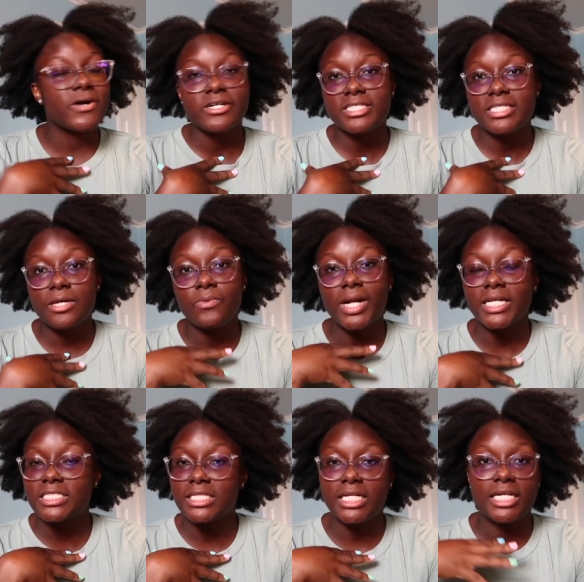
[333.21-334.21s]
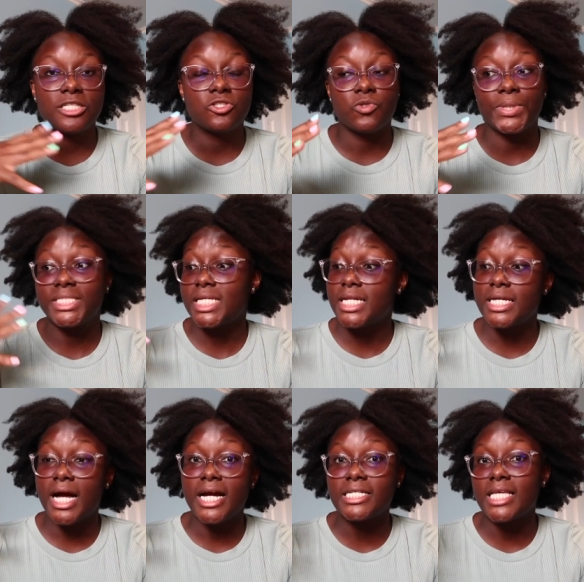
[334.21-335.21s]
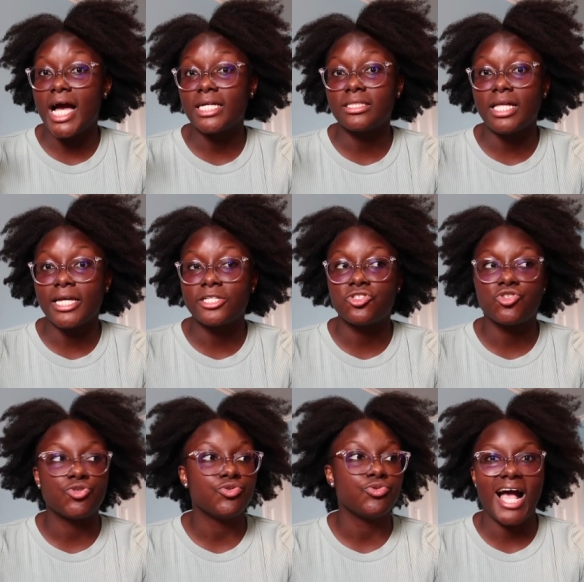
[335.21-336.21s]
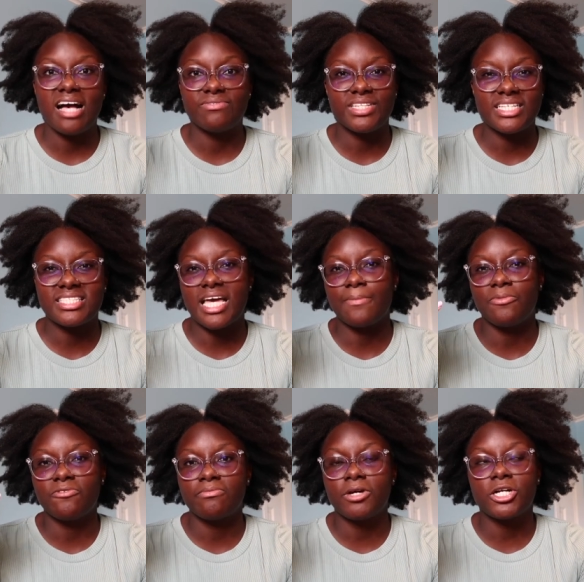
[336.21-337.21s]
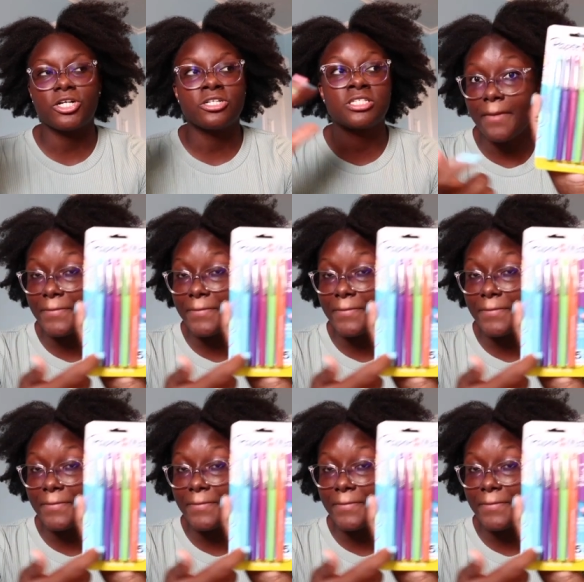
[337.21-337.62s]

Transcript: Personally, when I study and doing study guides, I like to have these type of markers.